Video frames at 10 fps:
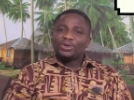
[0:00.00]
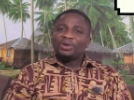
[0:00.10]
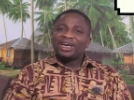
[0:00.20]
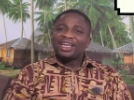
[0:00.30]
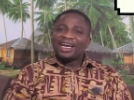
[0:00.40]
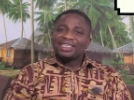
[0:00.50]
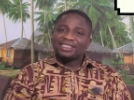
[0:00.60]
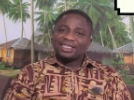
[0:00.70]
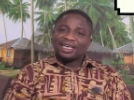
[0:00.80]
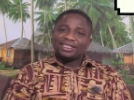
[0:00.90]
you
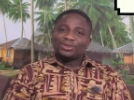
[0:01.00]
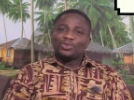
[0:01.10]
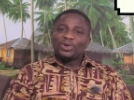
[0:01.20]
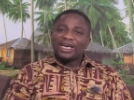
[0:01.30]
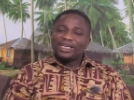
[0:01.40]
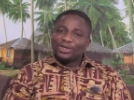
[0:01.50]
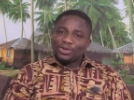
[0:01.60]
realize that when